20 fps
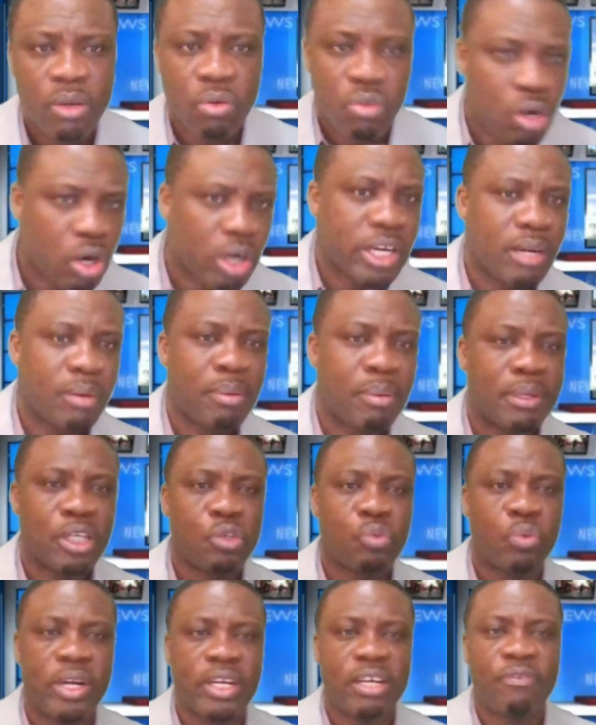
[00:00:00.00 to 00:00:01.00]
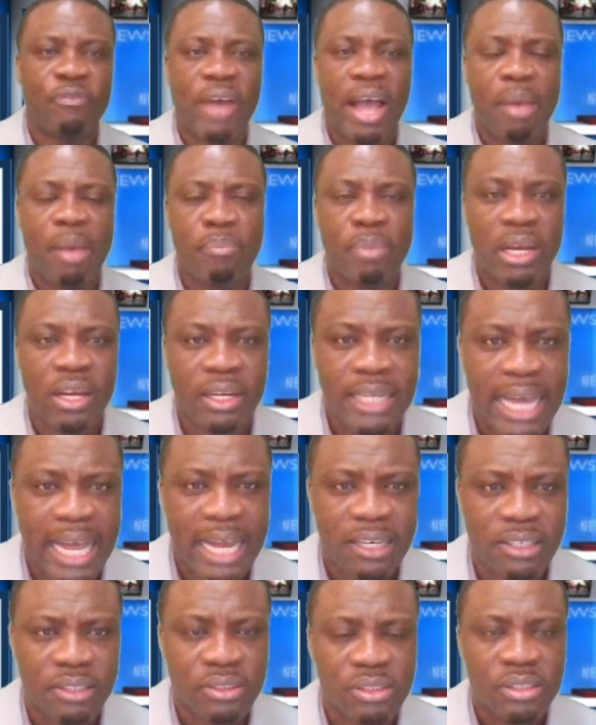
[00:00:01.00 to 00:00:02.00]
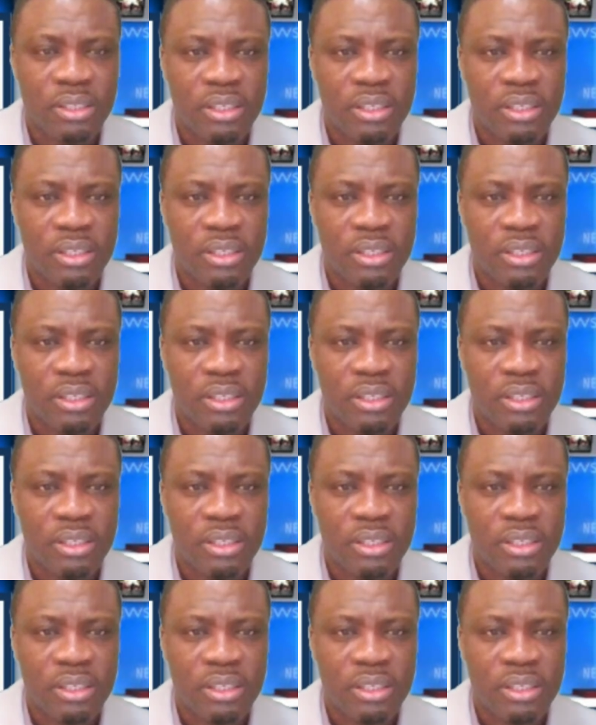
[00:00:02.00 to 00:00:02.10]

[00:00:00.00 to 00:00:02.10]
talking about the $25 million.